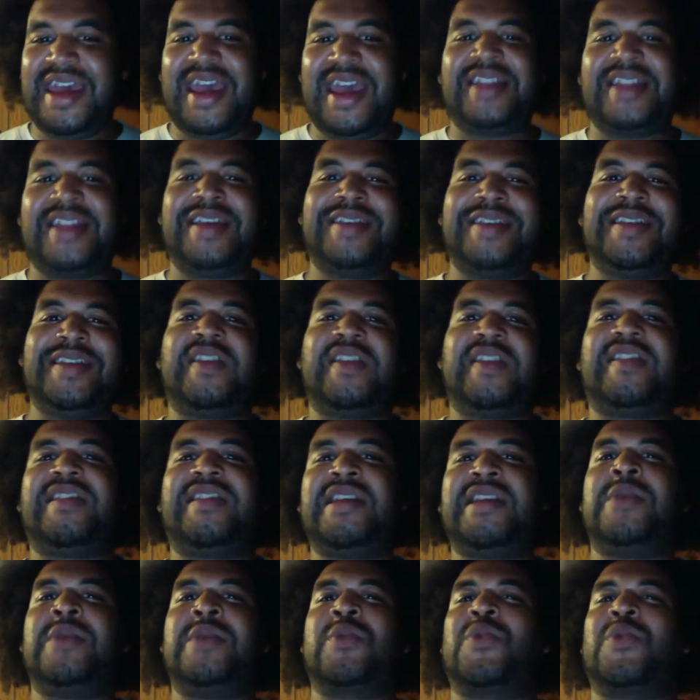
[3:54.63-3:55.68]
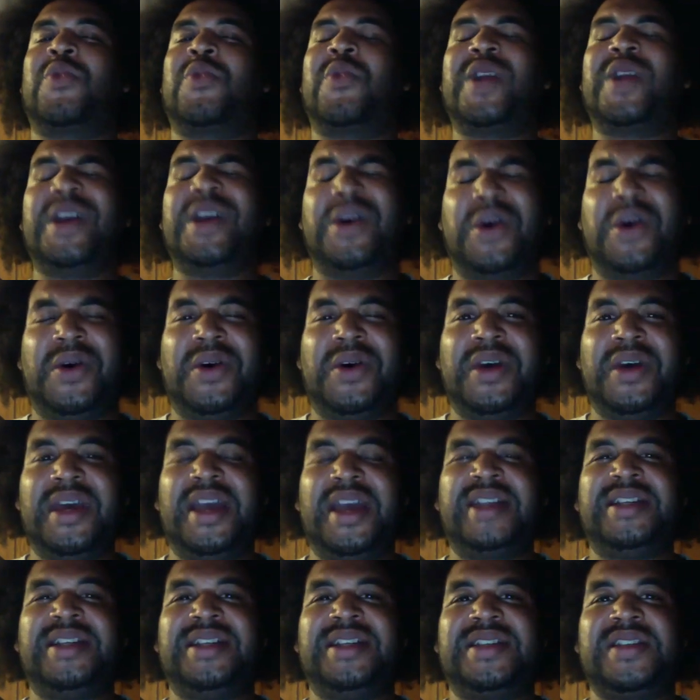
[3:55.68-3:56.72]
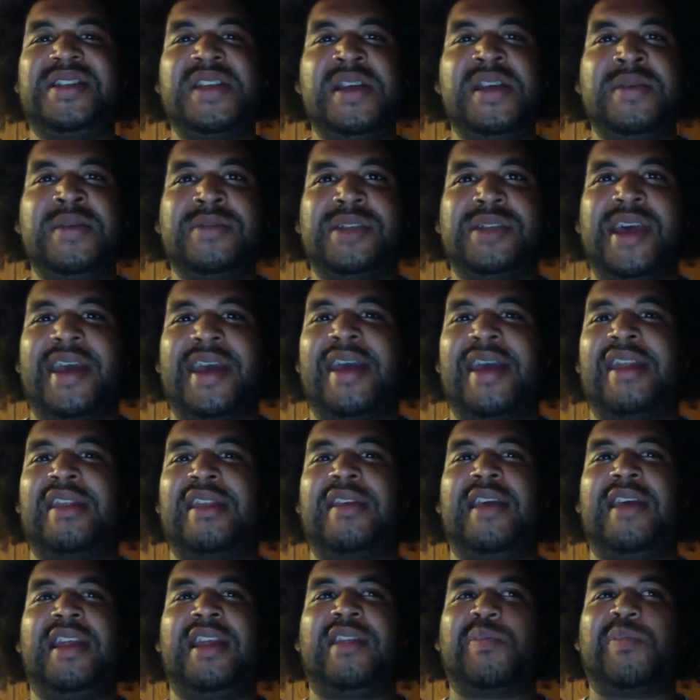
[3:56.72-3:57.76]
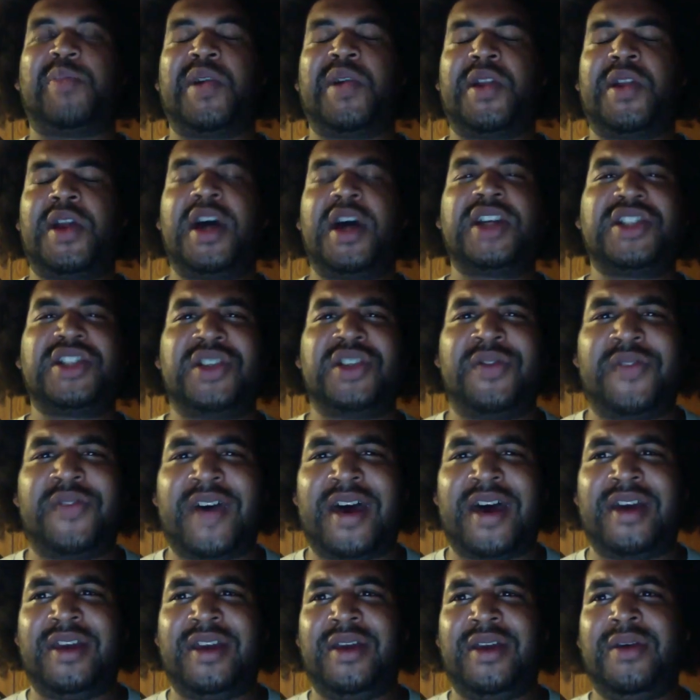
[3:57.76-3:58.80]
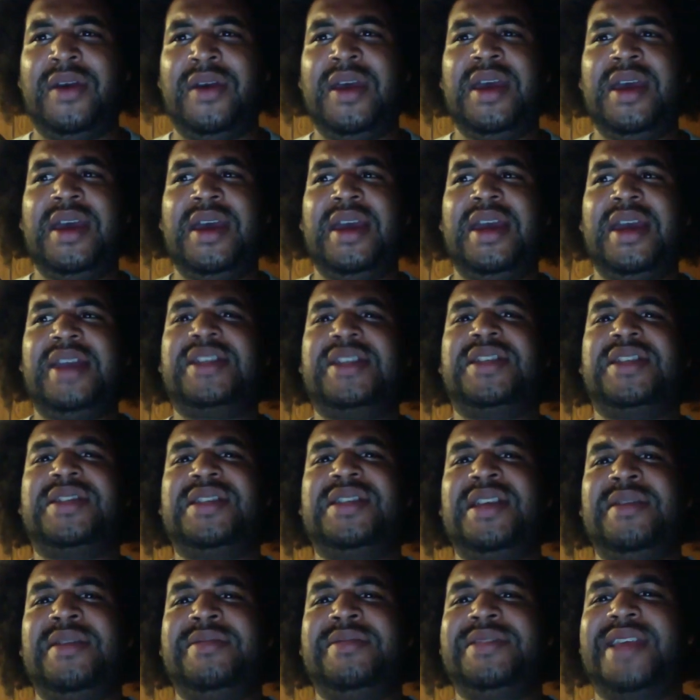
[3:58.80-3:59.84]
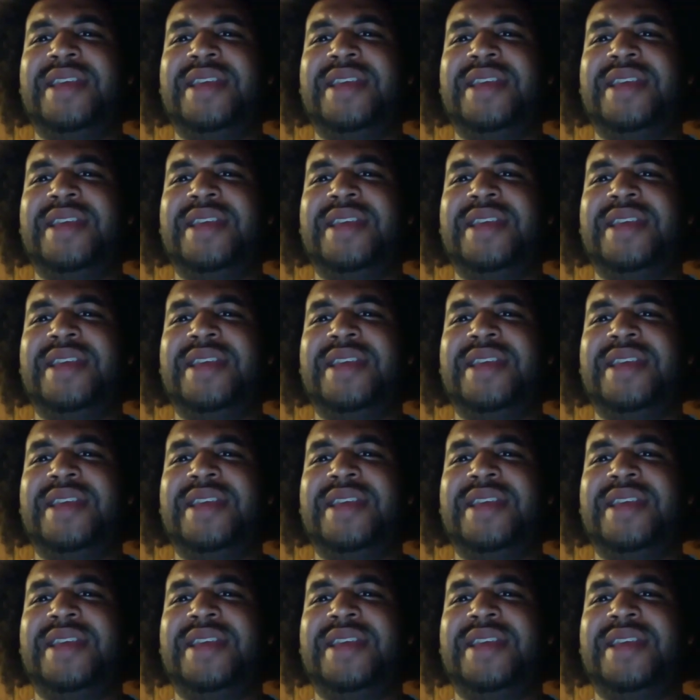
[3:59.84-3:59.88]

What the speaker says: doesn't seem real. It just seems like it's production value. It just seems